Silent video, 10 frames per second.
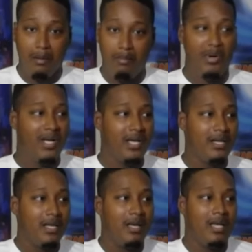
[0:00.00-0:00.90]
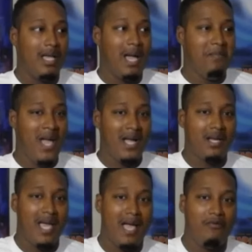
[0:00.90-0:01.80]
But I'm not gonna
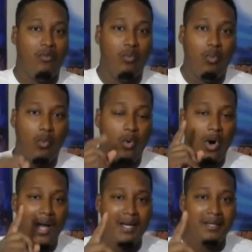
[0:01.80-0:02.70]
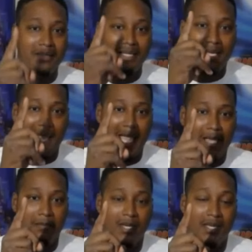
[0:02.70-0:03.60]
have one
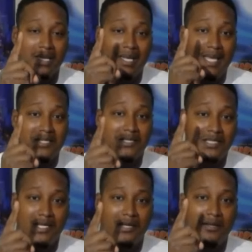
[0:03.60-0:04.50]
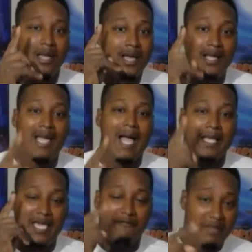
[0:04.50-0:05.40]
game in Legend of Zelda
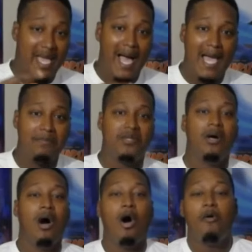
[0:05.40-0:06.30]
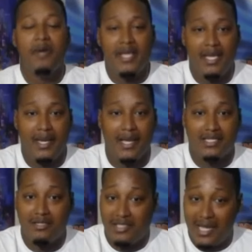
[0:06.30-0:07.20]
get me hyped over the NX,
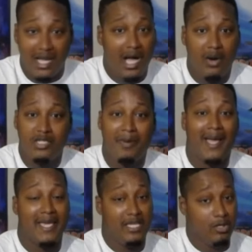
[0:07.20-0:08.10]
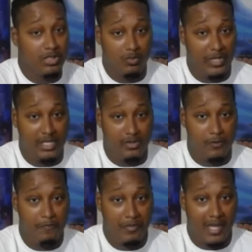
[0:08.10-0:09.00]
because I could always buy and use the Wii U
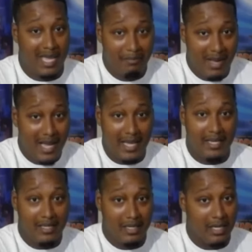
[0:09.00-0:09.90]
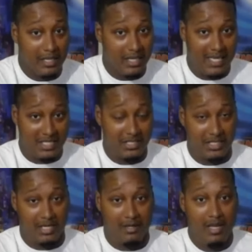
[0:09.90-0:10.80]
and buy the Legend of Zelda.